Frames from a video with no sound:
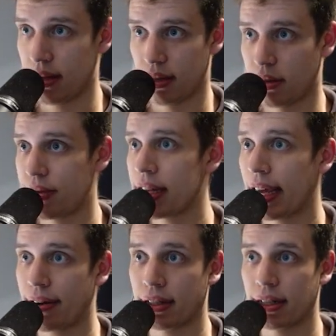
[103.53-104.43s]
Korean
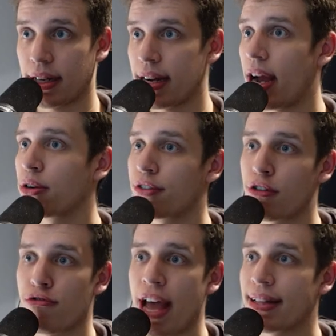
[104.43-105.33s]
characters here out of our
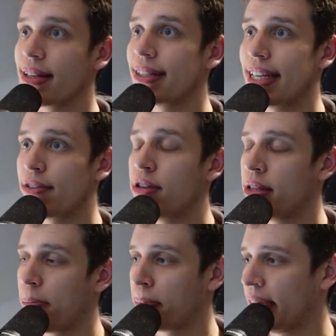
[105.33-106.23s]
red Terran
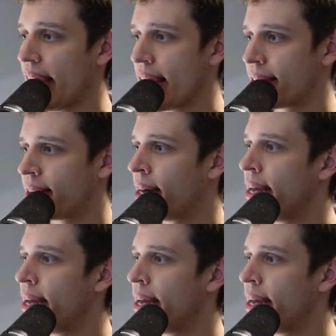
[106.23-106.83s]
player.